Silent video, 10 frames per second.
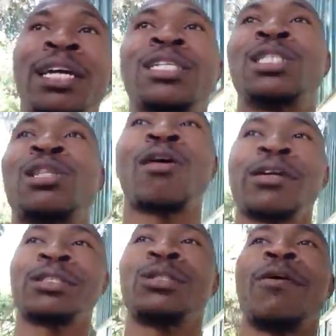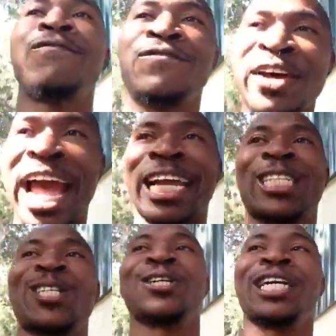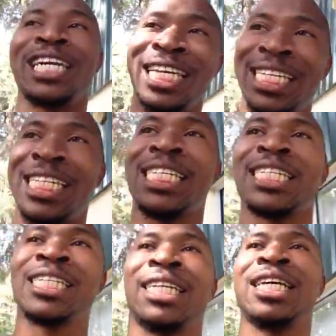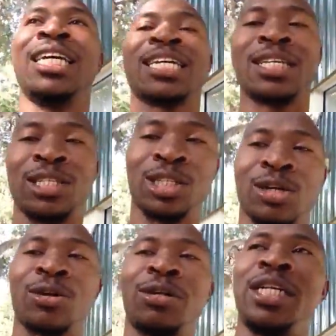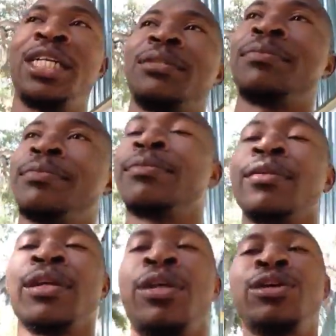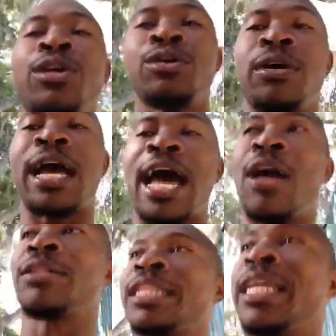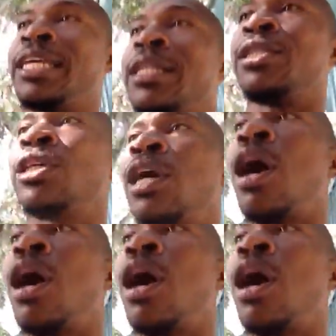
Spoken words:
starts to factor in concerning, you know, how things